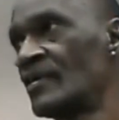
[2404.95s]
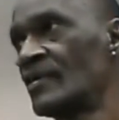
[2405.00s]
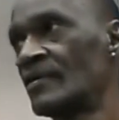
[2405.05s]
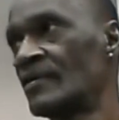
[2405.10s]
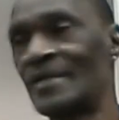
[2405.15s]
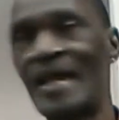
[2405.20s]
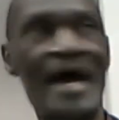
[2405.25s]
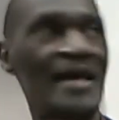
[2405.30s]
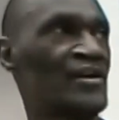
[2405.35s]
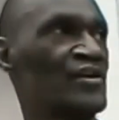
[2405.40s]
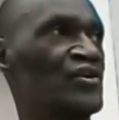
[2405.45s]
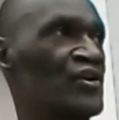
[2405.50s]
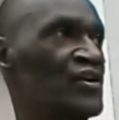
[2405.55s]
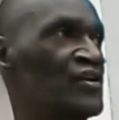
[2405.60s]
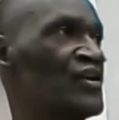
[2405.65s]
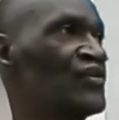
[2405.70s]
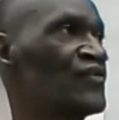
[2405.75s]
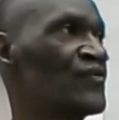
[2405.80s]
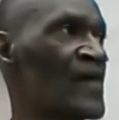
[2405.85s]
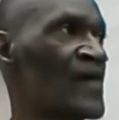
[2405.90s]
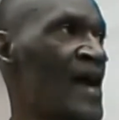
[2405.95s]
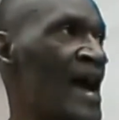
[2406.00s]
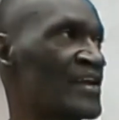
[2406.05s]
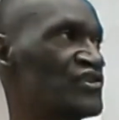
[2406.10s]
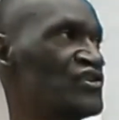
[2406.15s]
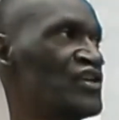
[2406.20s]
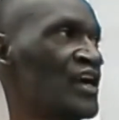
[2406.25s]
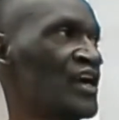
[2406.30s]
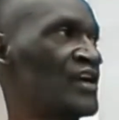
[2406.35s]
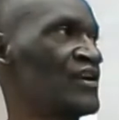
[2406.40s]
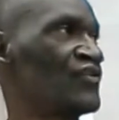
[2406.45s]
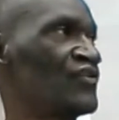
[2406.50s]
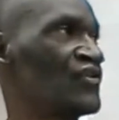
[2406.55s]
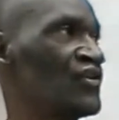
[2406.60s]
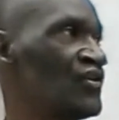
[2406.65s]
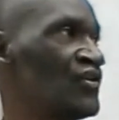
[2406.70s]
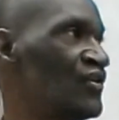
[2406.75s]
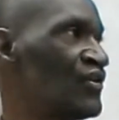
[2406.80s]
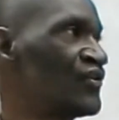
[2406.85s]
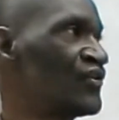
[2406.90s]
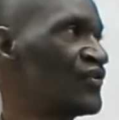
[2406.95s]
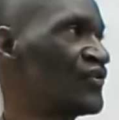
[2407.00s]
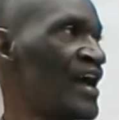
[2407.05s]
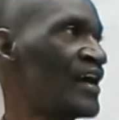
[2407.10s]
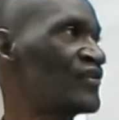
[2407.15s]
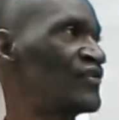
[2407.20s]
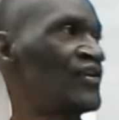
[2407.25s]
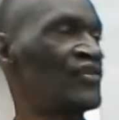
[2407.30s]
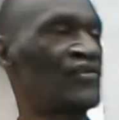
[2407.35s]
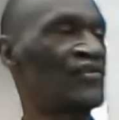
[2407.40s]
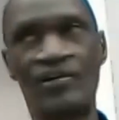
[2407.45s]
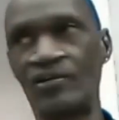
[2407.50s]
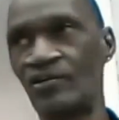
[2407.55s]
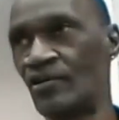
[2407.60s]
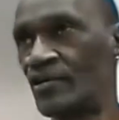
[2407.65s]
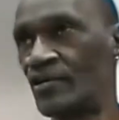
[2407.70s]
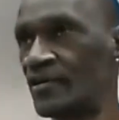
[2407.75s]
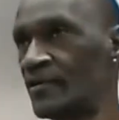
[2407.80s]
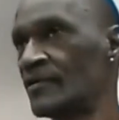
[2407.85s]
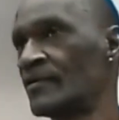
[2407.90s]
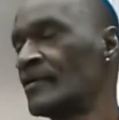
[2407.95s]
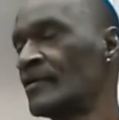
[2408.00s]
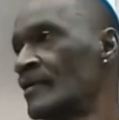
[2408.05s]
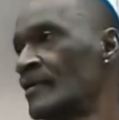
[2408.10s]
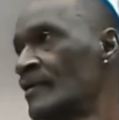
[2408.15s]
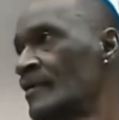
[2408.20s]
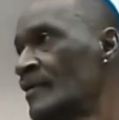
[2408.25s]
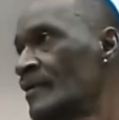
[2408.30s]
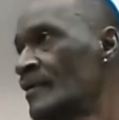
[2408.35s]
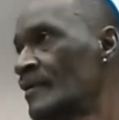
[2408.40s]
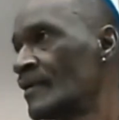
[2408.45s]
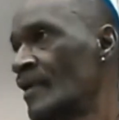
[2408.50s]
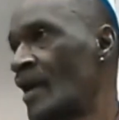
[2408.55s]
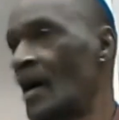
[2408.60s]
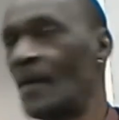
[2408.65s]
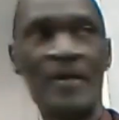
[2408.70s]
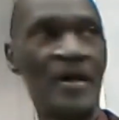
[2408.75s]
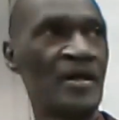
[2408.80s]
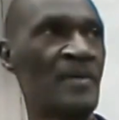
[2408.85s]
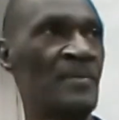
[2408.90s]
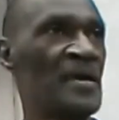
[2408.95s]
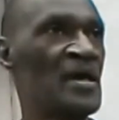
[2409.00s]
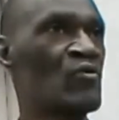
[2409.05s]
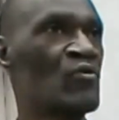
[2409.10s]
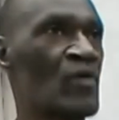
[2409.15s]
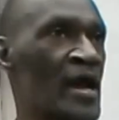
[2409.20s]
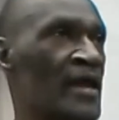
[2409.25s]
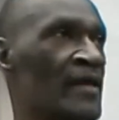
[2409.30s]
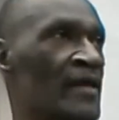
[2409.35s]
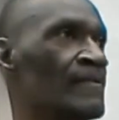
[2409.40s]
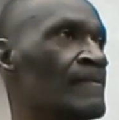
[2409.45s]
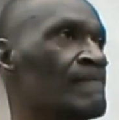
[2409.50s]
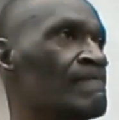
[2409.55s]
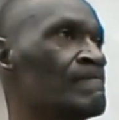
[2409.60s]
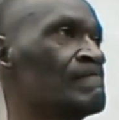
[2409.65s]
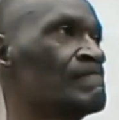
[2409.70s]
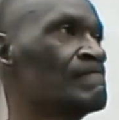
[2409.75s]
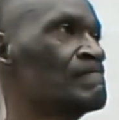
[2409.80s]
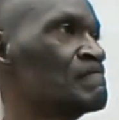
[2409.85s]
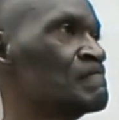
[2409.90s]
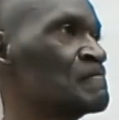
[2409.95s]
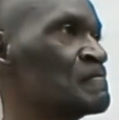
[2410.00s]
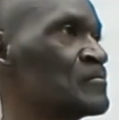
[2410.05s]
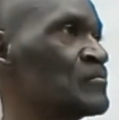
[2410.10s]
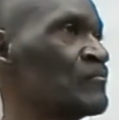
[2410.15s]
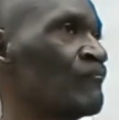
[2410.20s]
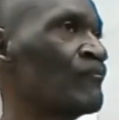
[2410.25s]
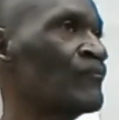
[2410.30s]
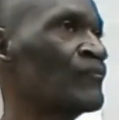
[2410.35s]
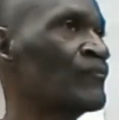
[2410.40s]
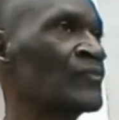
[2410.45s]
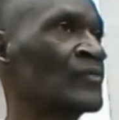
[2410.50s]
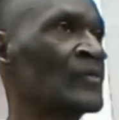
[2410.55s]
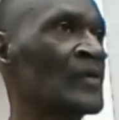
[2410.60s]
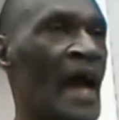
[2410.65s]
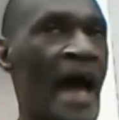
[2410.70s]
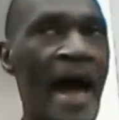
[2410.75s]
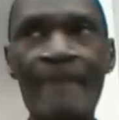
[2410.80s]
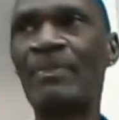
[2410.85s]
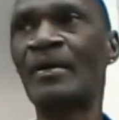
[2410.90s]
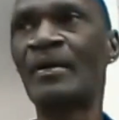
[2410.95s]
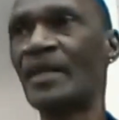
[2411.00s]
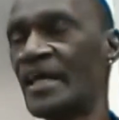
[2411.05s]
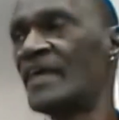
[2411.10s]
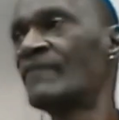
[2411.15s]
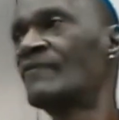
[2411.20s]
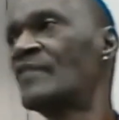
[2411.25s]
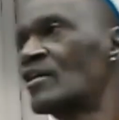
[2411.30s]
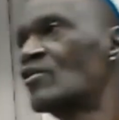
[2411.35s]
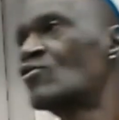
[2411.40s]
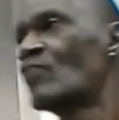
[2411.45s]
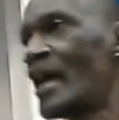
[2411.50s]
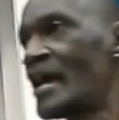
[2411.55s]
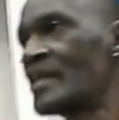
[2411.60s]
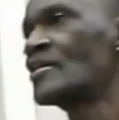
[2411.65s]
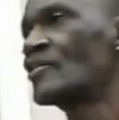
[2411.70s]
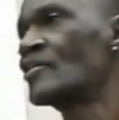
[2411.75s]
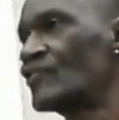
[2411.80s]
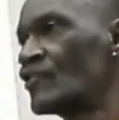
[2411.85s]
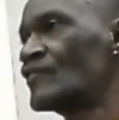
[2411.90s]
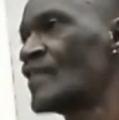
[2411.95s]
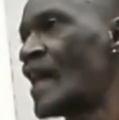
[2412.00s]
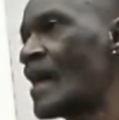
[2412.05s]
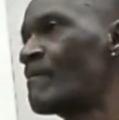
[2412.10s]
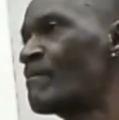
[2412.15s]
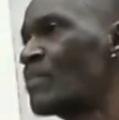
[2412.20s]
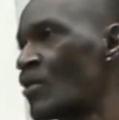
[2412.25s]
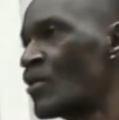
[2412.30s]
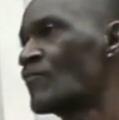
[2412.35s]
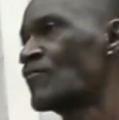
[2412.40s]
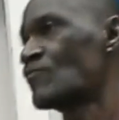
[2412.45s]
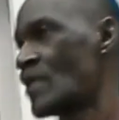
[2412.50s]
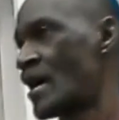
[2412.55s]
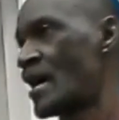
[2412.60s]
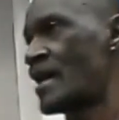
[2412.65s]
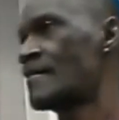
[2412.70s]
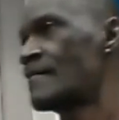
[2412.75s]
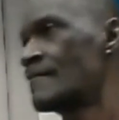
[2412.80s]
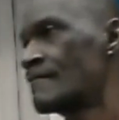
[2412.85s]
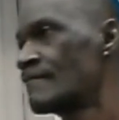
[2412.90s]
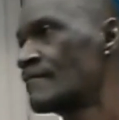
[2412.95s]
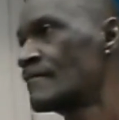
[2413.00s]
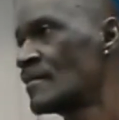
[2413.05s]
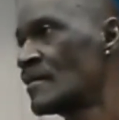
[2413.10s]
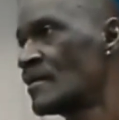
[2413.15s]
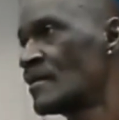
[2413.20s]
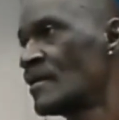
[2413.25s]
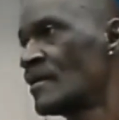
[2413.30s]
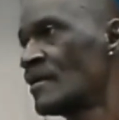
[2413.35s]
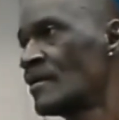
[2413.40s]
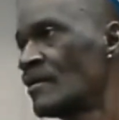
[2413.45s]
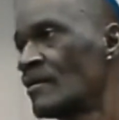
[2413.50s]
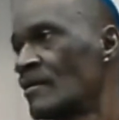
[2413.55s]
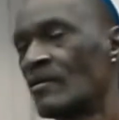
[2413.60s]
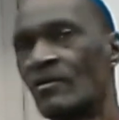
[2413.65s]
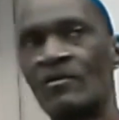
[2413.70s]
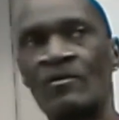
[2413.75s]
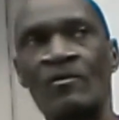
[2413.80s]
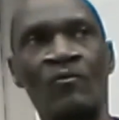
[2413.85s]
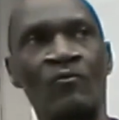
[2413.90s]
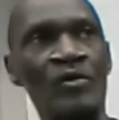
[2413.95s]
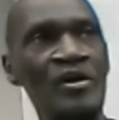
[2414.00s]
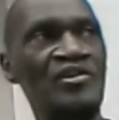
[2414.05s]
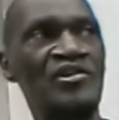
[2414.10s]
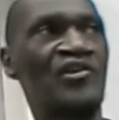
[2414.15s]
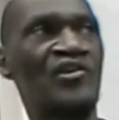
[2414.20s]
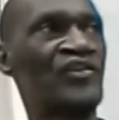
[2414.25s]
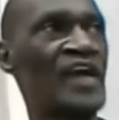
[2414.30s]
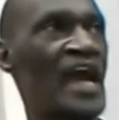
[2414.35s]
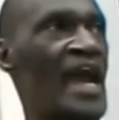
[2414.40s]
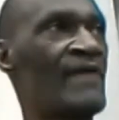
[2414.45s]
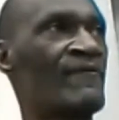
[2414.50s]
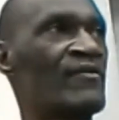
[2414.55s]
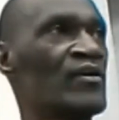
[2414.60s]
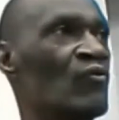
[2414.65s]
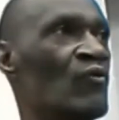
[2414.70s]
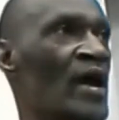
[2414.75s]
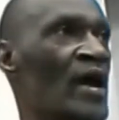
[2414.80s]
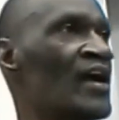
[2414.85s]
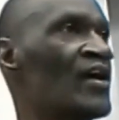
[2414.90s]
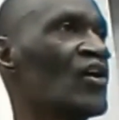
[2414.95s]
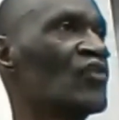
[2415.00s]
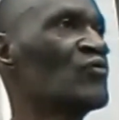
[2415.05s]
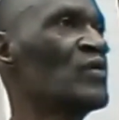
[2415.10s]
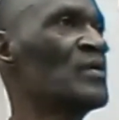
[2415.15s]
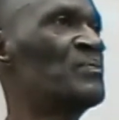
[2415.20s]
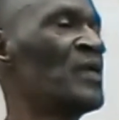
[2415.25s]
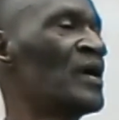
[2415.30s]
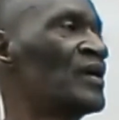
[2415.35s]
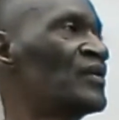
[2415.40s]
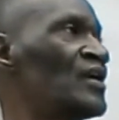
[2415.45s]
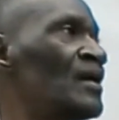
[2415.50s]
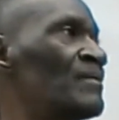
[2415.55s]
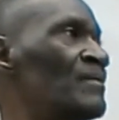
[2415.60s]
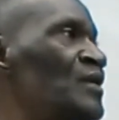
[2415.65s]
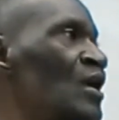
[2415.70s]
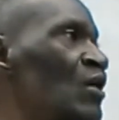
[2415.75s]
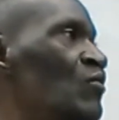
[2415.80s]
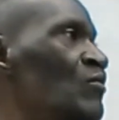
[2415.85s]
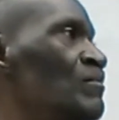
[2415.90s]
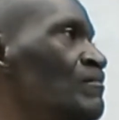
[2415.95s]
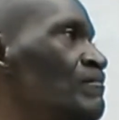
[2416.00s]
Not goodness. Fried chicken is good. Sex is good. I'm here to be great. I believe that greatness is our birthright. We just gave it away because we picked up dope.